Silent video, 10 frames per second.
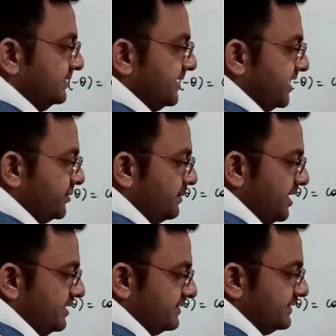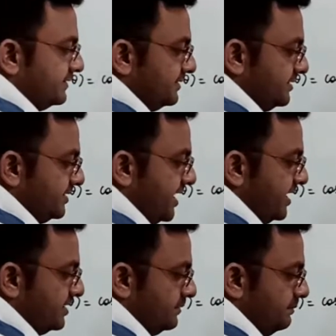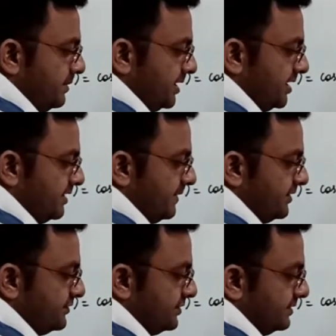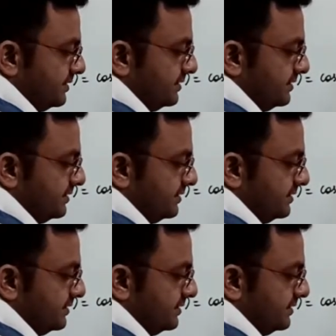that means take mirror image